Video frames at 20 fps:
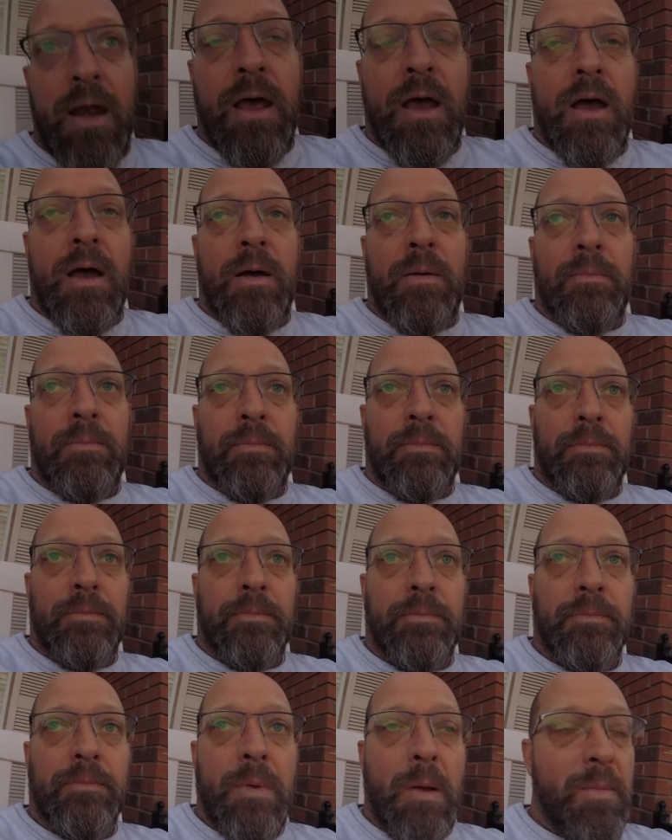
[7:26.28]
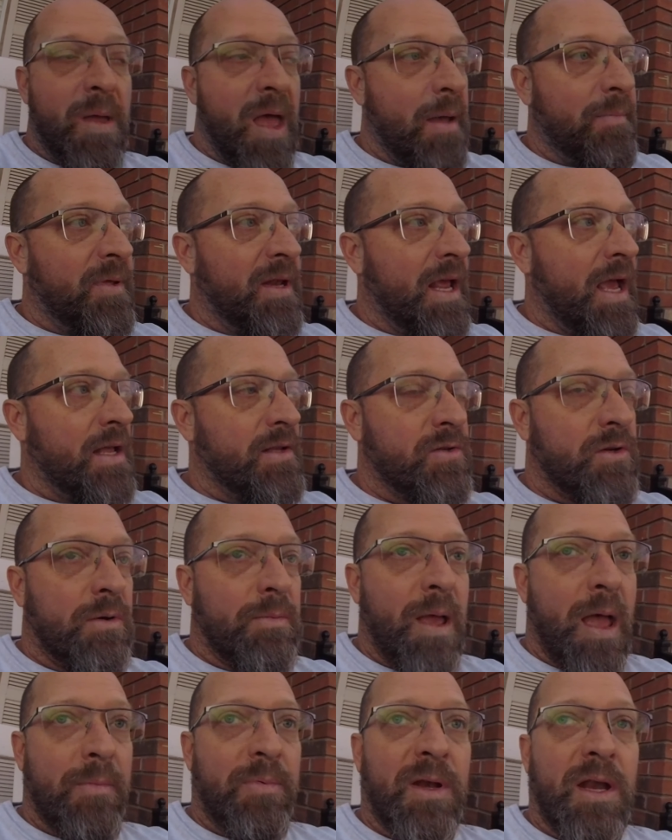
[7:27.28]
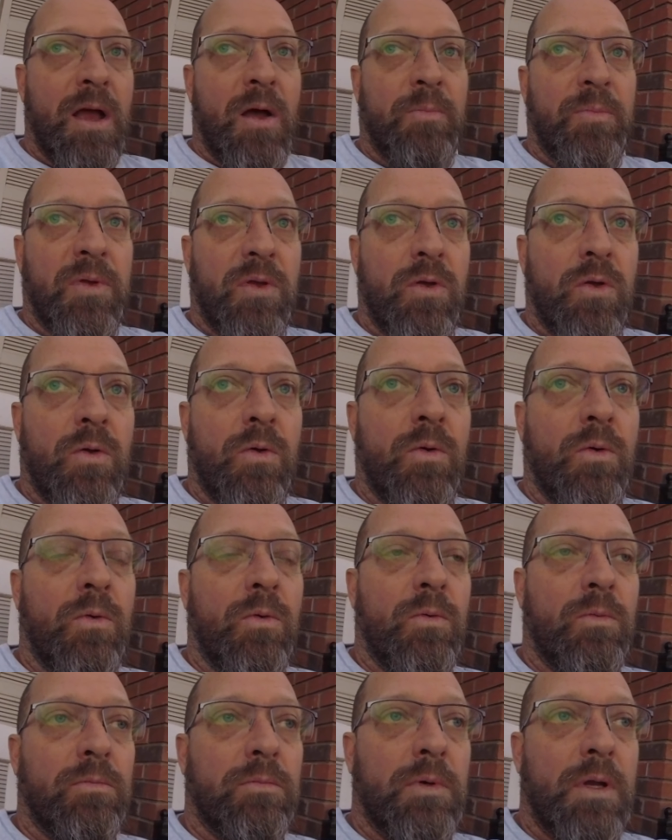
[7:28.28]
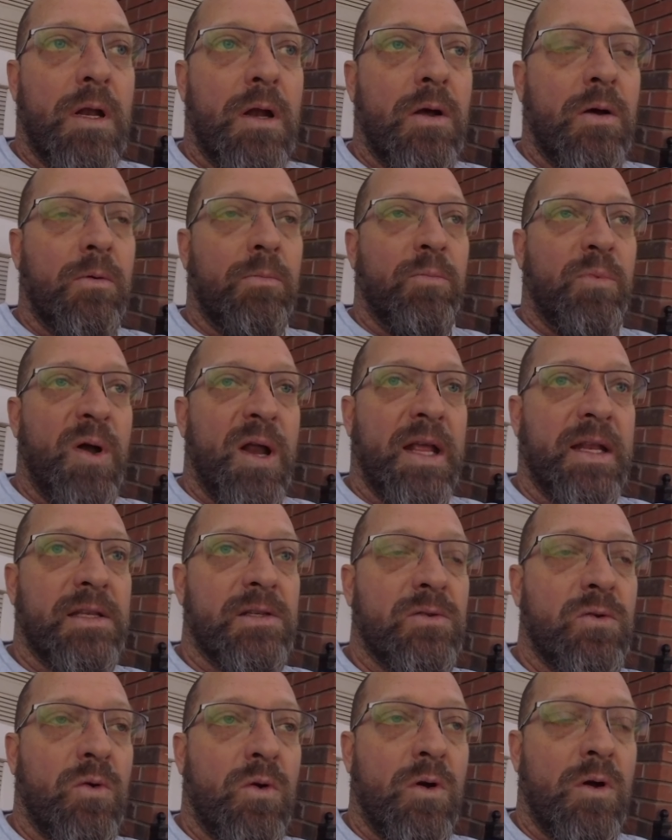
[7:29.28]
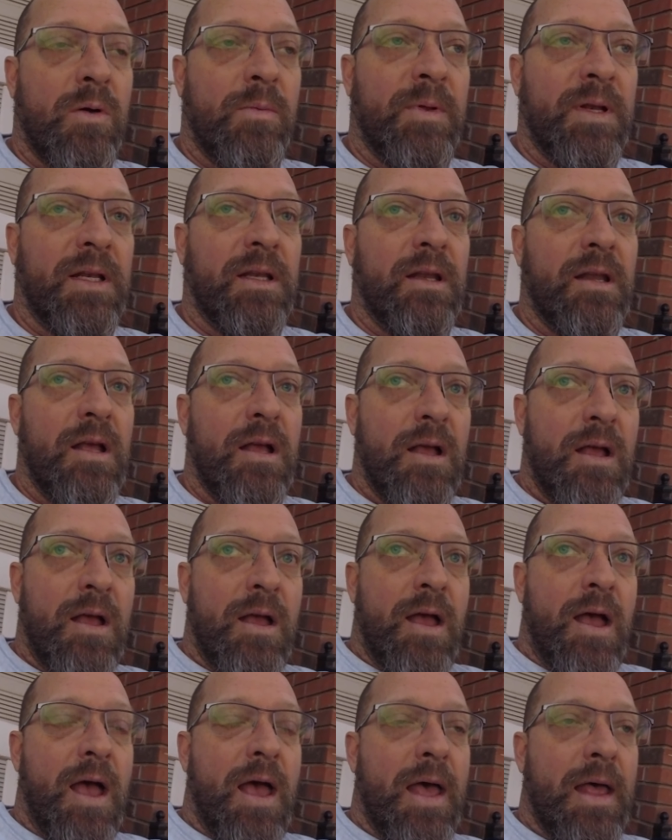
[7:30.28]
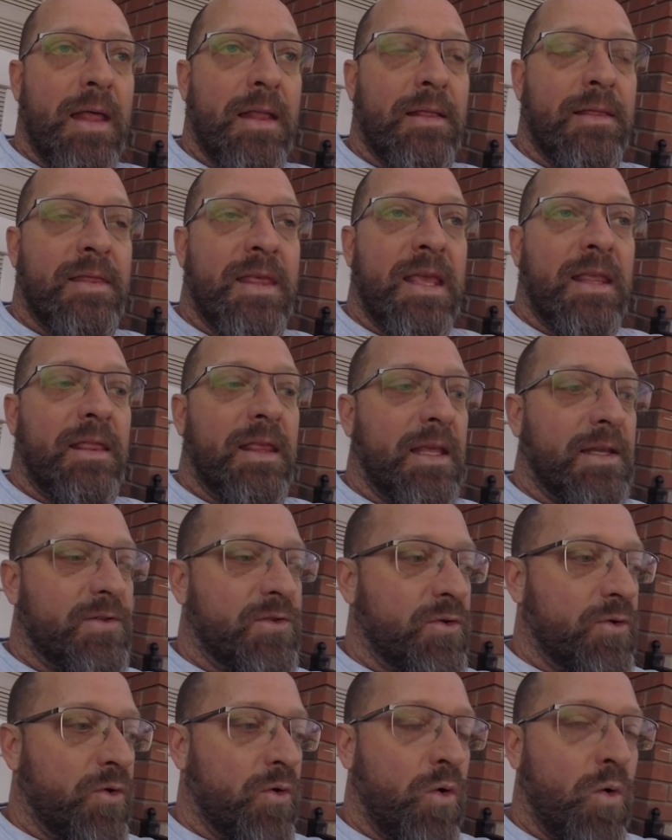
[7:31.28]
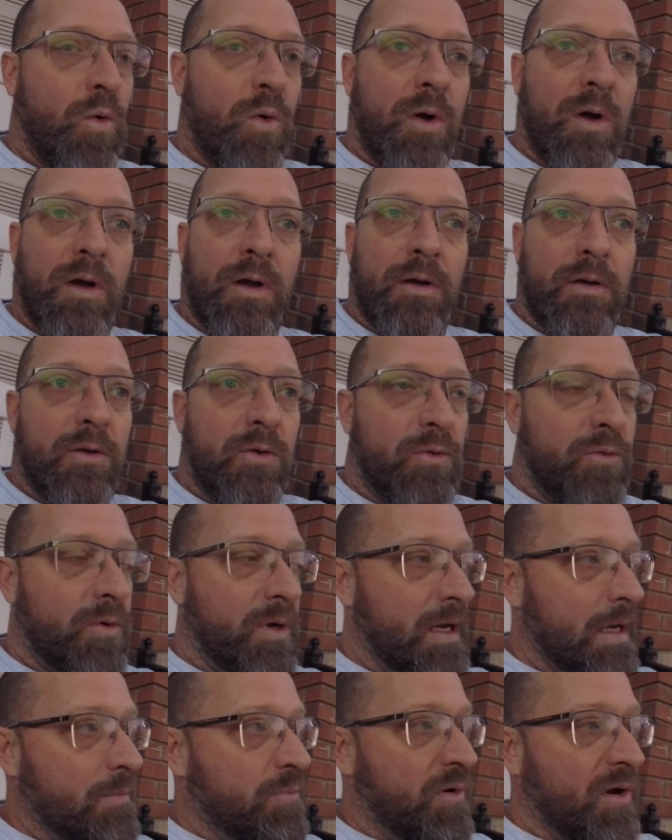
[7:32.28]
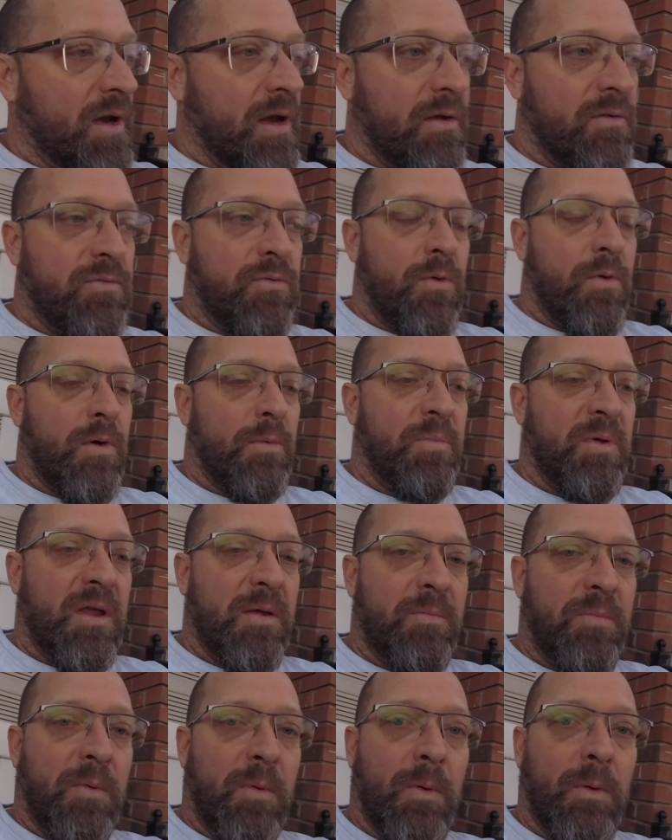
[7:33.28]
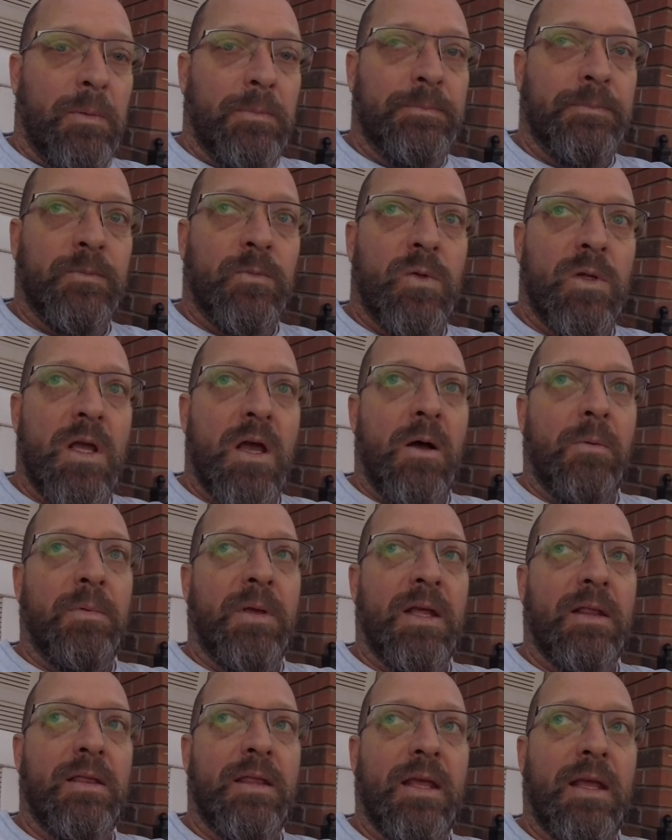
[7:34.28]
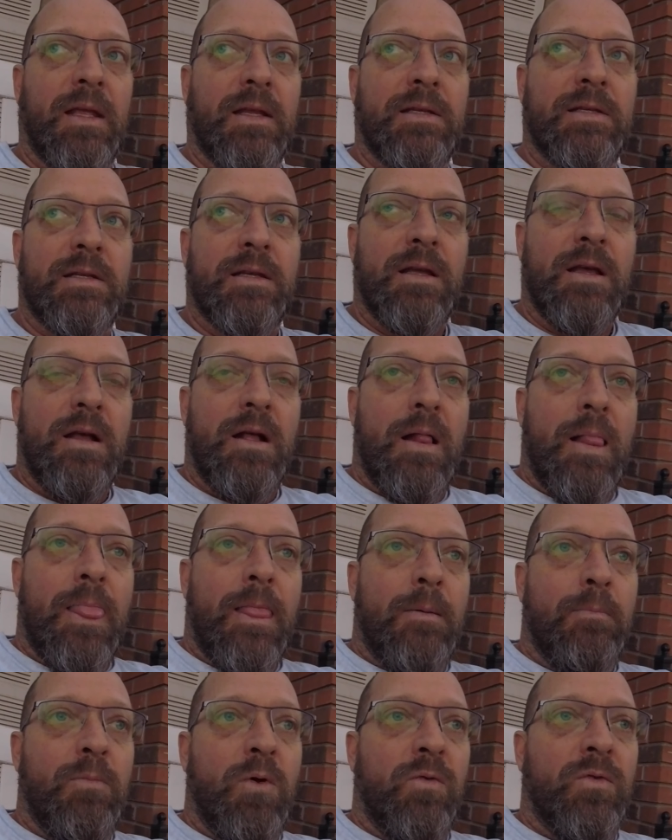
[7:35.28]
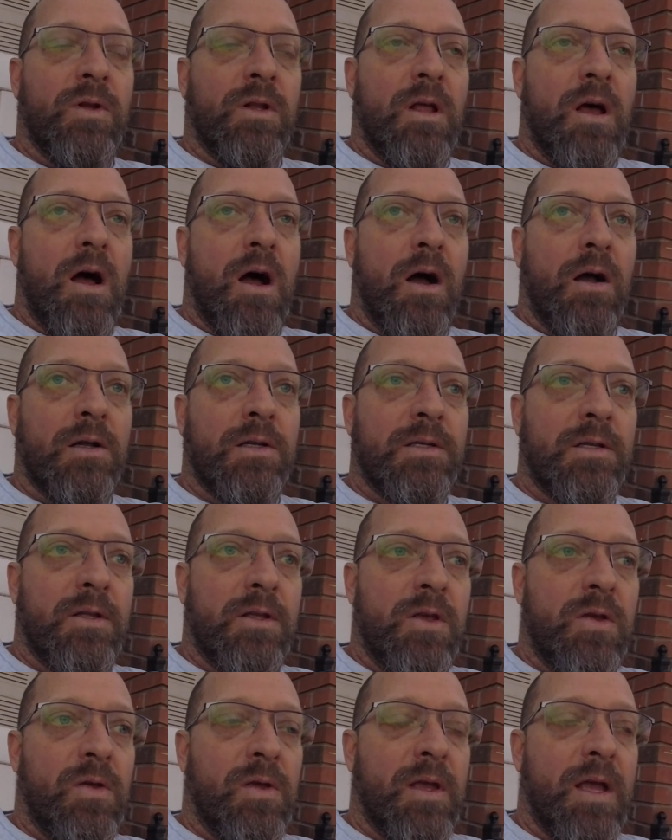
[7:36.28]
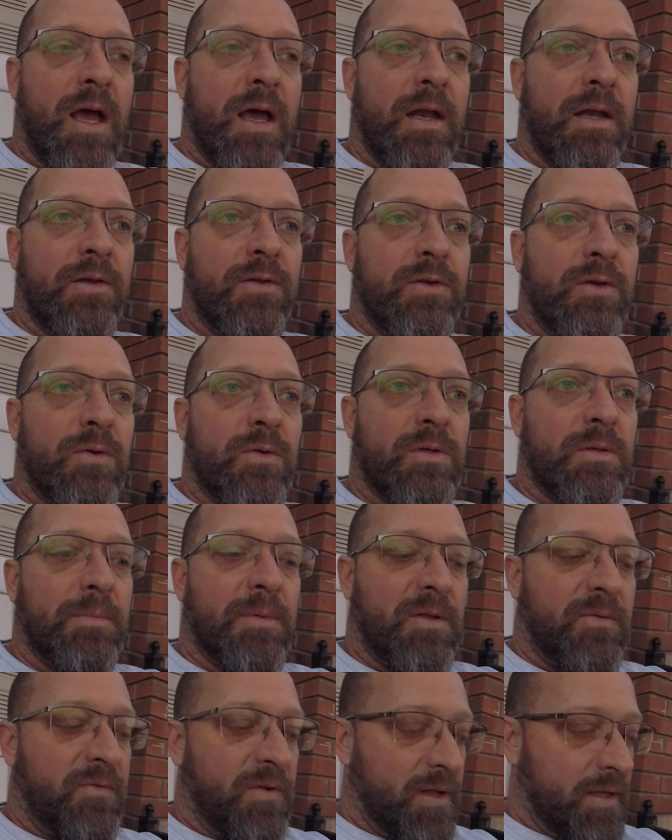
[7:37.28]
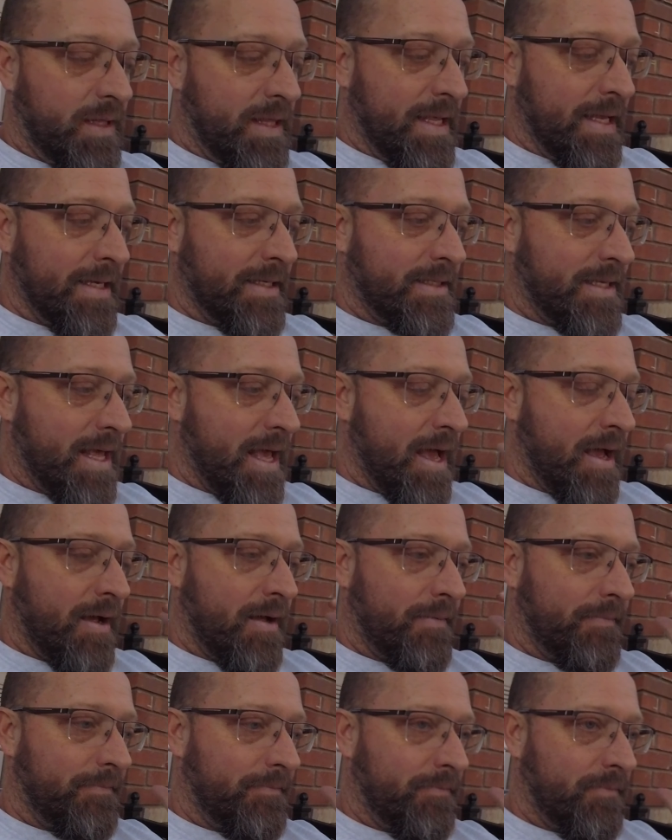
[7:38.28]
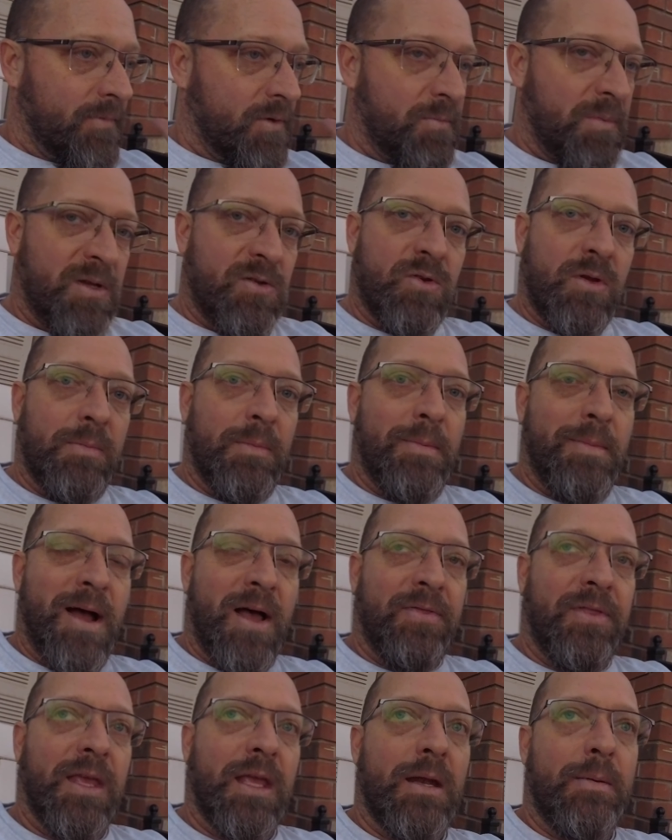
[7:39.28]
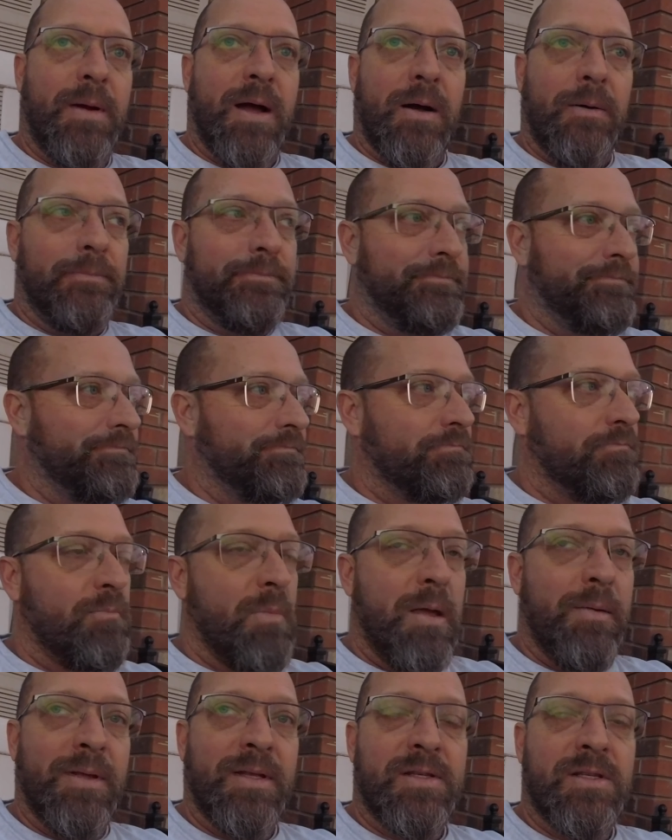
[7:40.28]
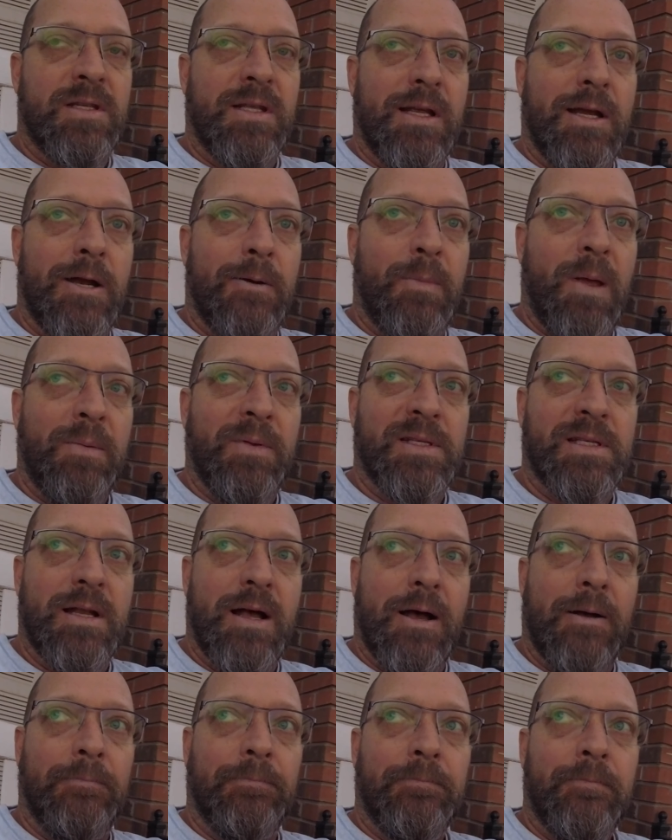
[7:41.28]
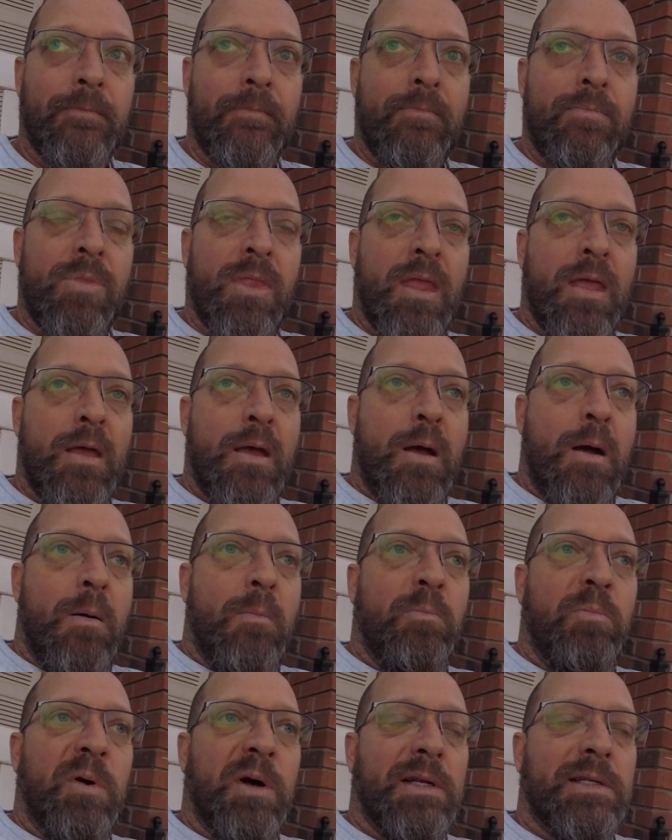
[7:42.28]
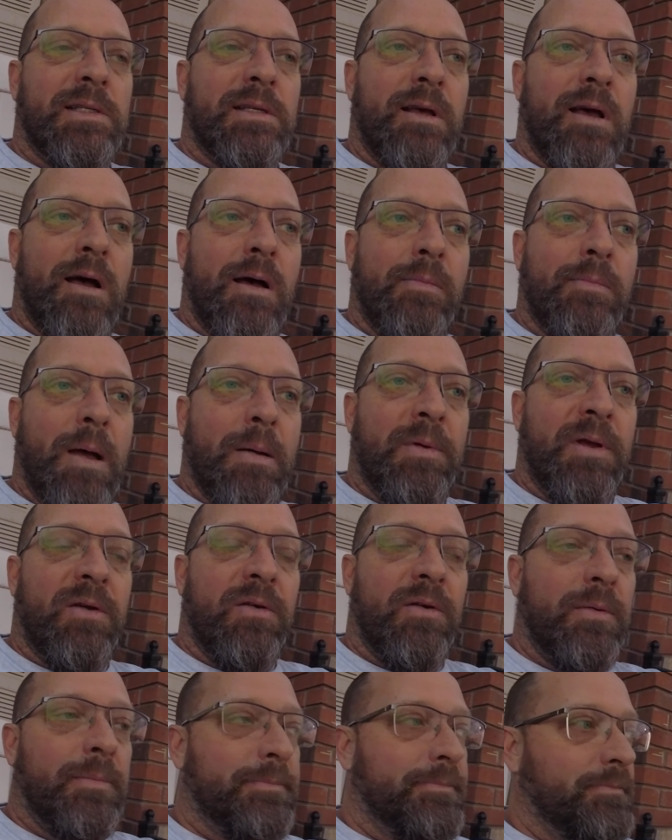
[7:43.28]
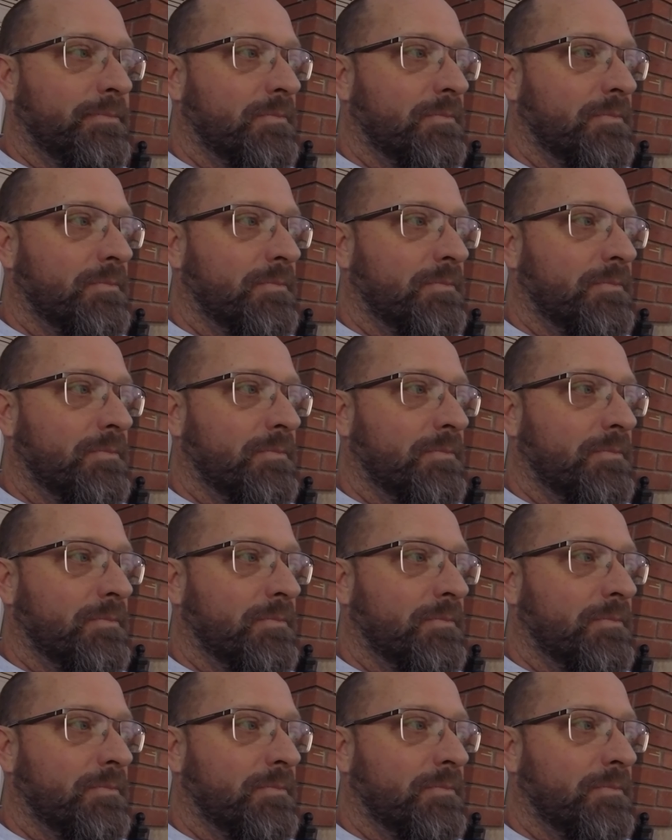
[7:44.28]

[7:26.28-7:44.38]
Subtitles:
I'm happy to answer. I'm happy to help you, brainstorm and think things through, or do 3D printing for people to help get things moved along, so you can kind of do some of the fun things that you've been dreaming about, thinking about. Maybe it's here, maybe it's not, but I'm here.